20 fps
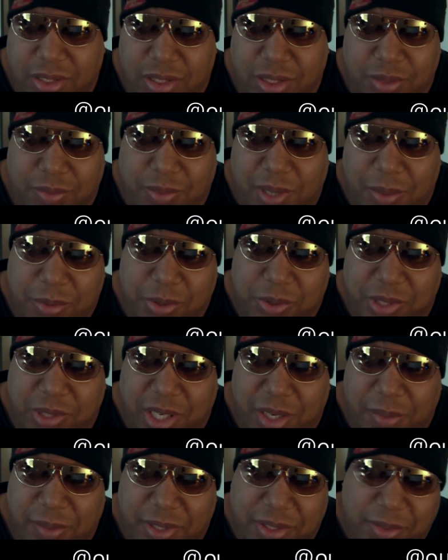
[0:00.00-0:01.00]
so why would you
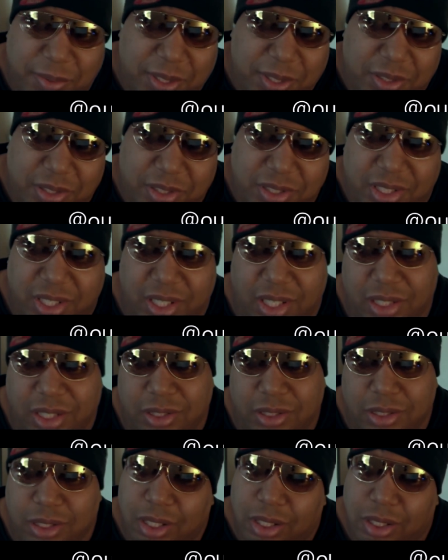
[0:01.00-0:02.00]
care about somebody else's
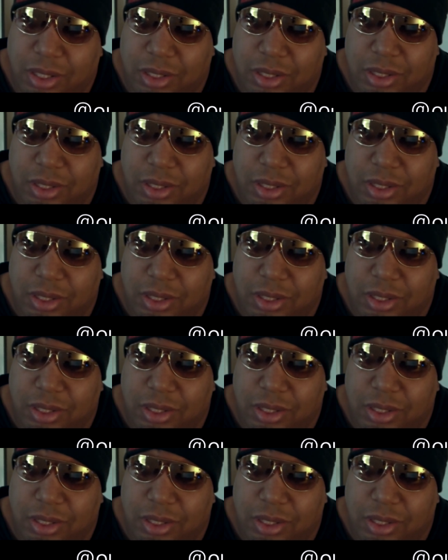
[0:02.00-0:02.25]
kids, you know?